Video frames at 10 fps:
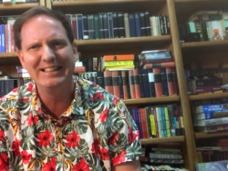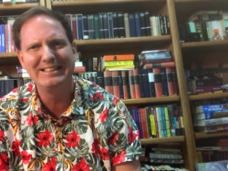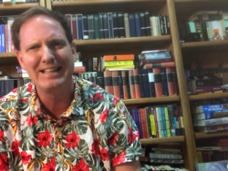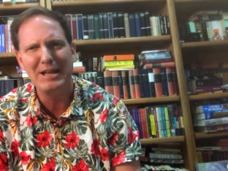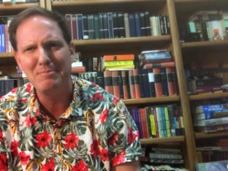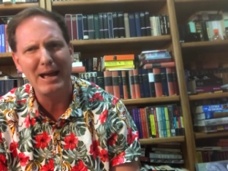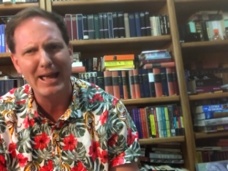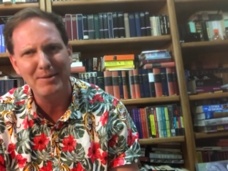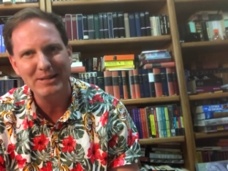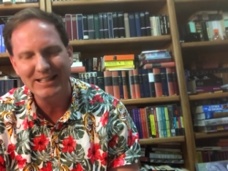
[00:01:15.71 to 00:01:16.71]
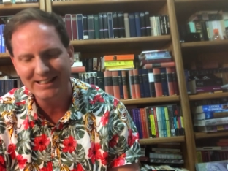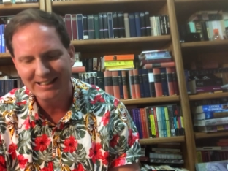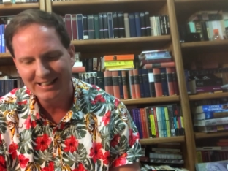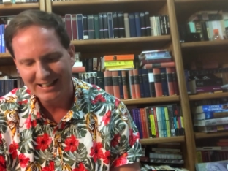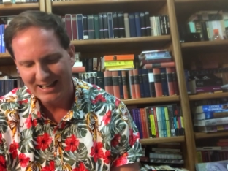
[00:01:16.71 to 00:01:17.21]
set in Miami.
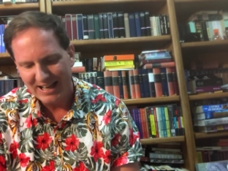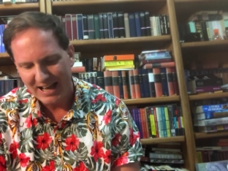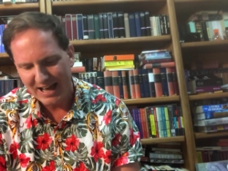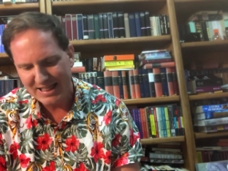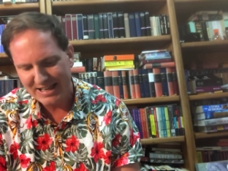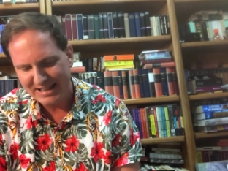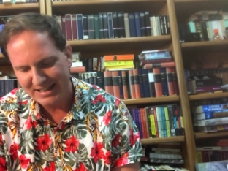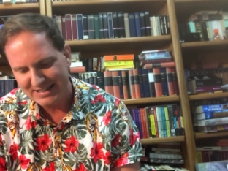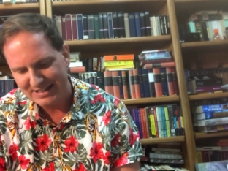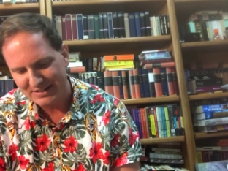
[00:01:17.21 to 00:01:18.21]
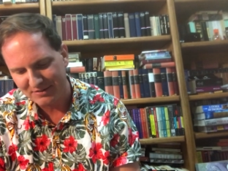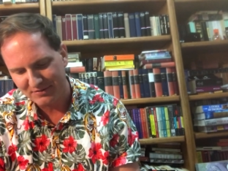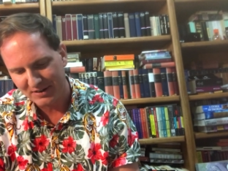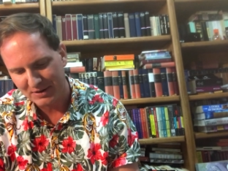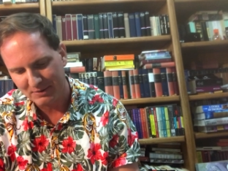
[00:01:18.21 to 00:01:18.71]
And then this is a
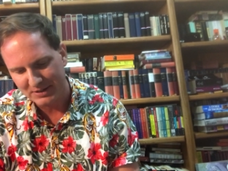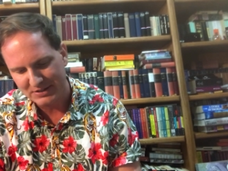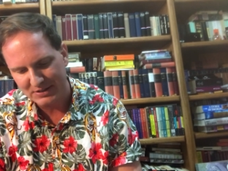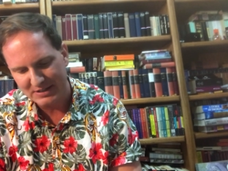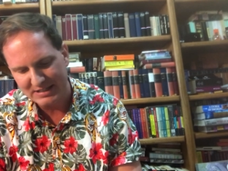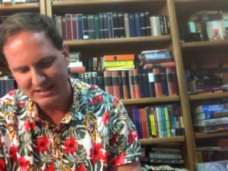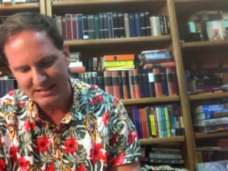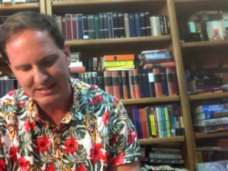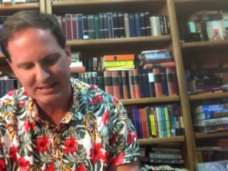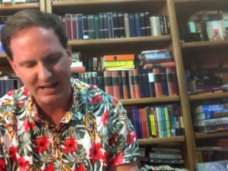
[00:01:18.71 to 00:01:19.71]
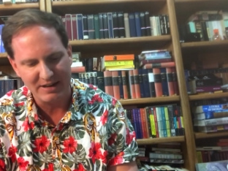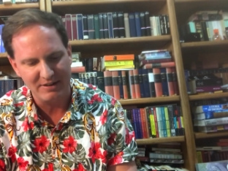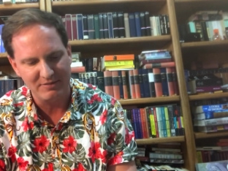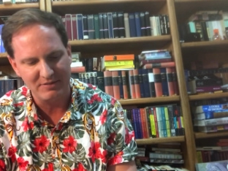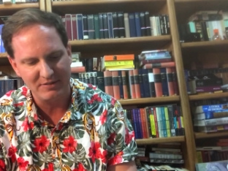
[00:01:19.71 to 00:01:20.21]
fun one. So this is a set
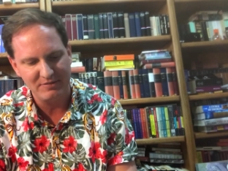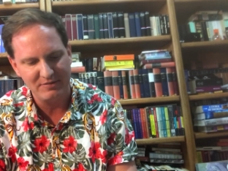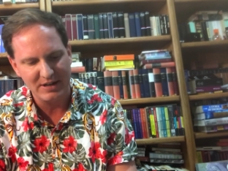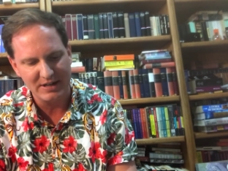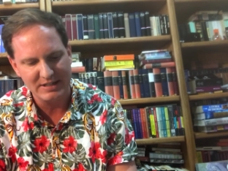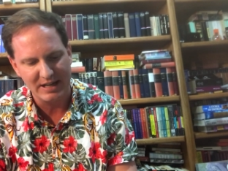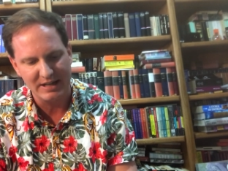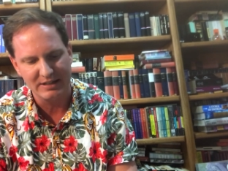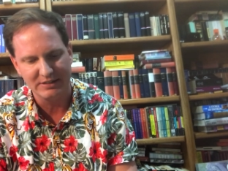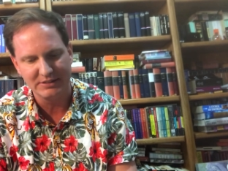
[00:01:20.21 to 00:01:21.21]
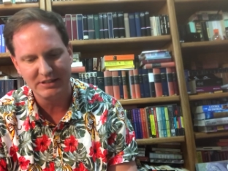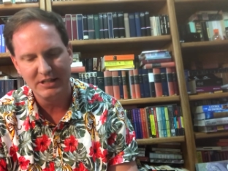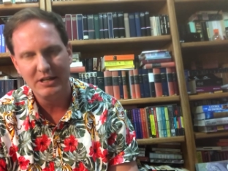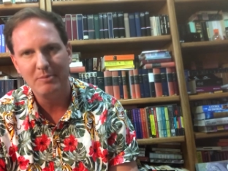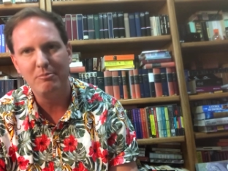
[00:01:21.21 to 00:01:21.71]
of fairy tales
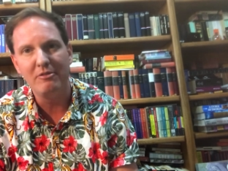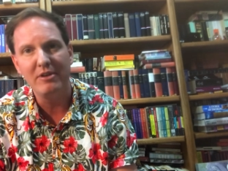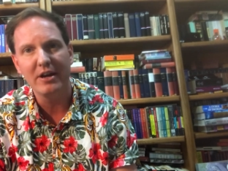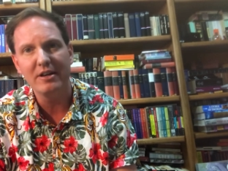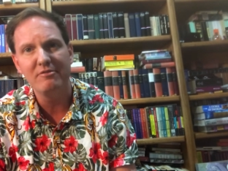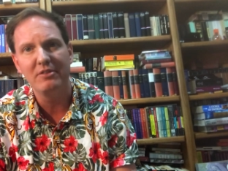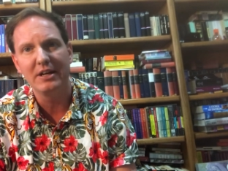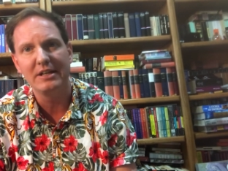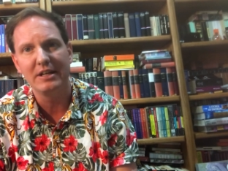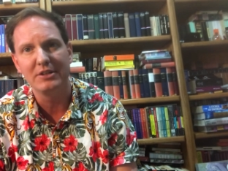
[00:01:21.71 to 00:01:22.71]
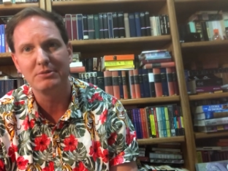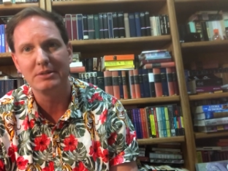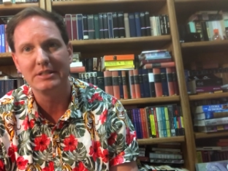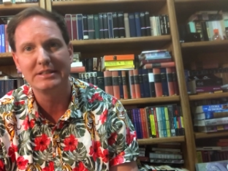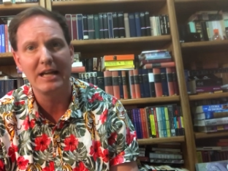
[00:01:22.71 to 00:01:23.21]
Bavarian fairy tales where
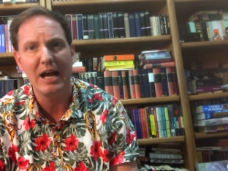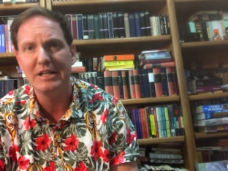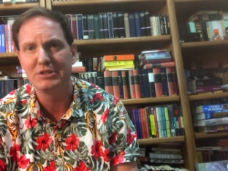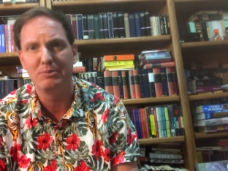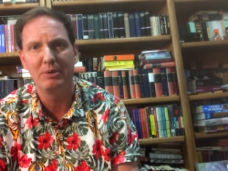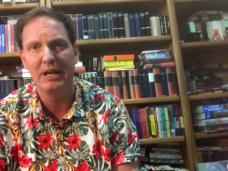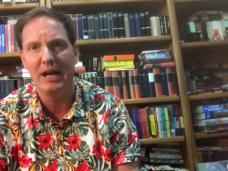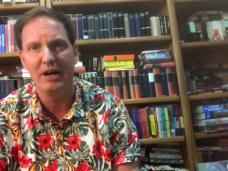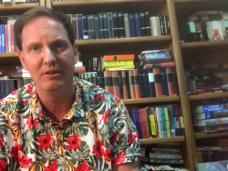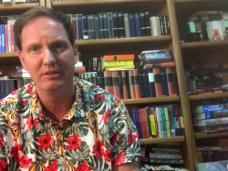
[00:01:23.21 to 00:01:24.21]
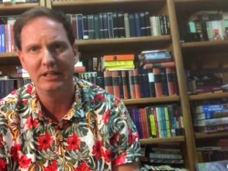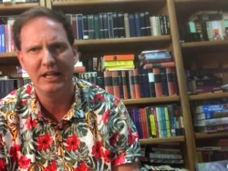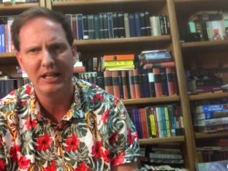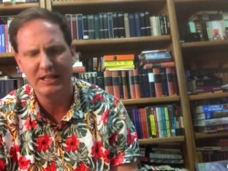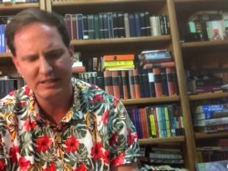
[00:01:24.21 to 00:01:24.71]
this guy just went out
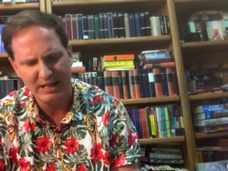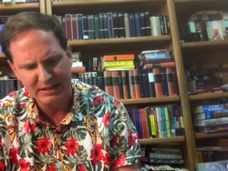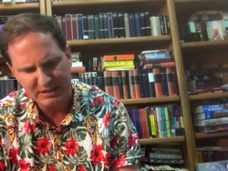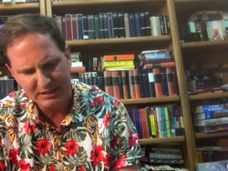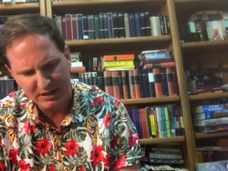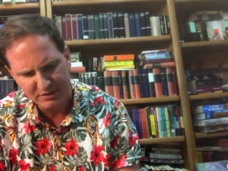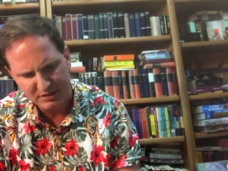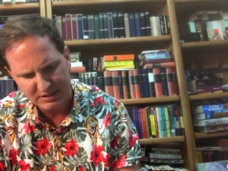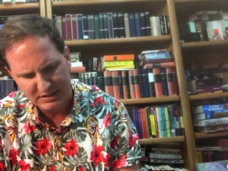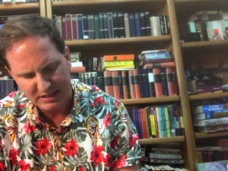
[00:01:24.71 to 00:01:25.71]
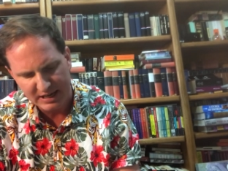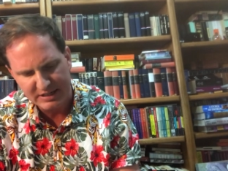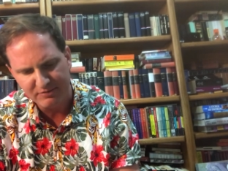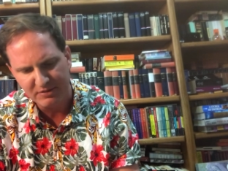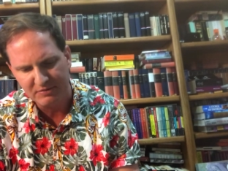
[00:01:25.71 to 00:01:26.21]
in 1800s,
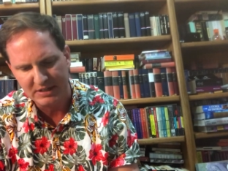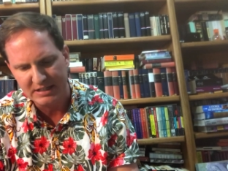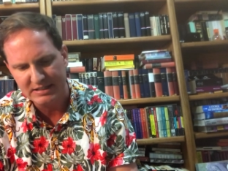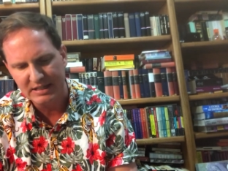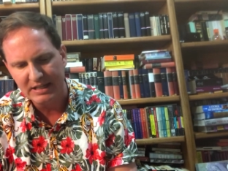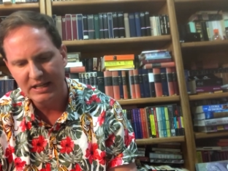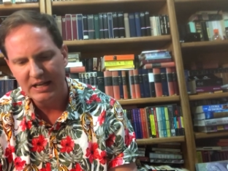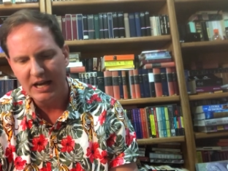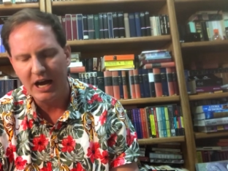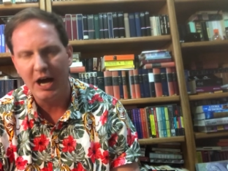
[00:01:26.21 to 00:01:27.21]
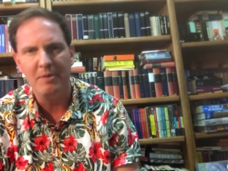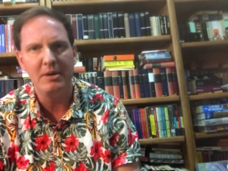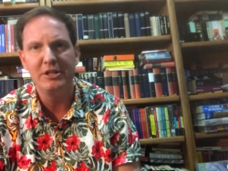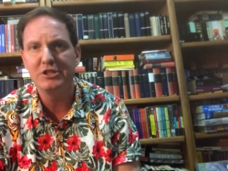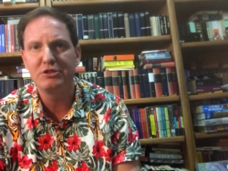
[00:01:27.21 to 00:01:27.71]
1850s, um,
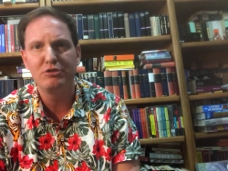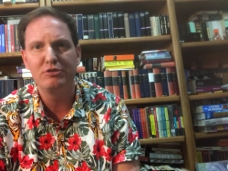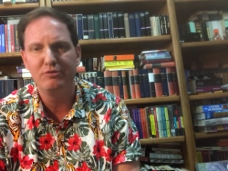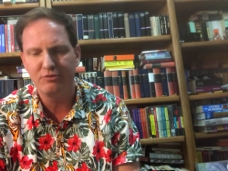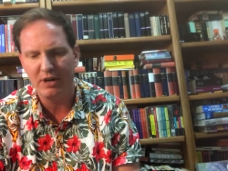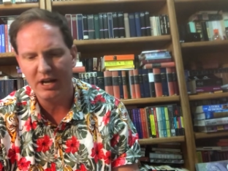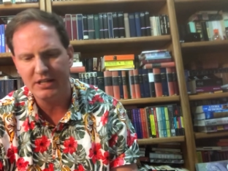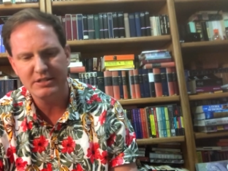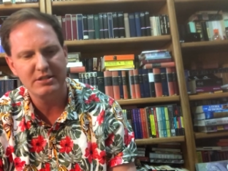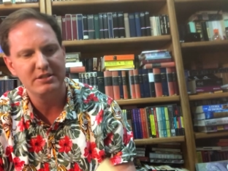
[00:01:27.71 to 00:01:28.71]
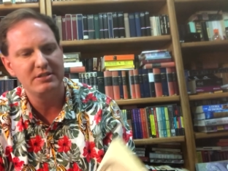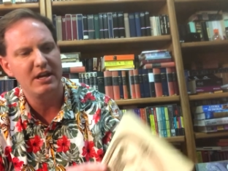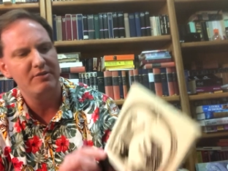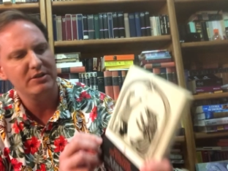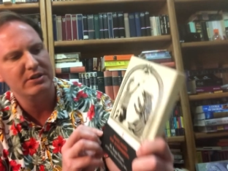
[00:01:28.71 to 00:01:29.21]
and just Franz
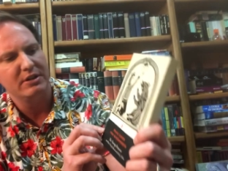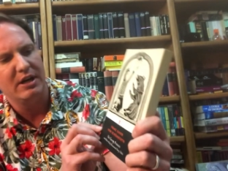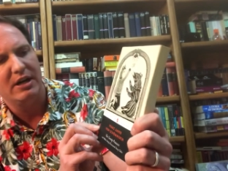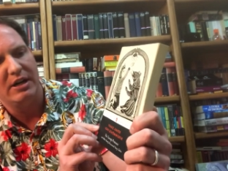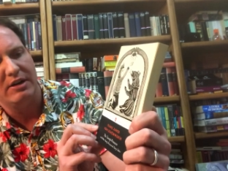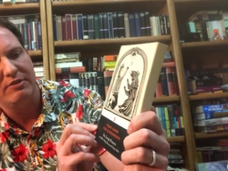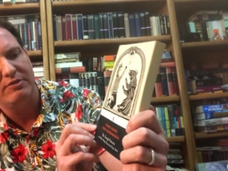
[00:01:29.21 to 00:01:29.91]
Xaver uh,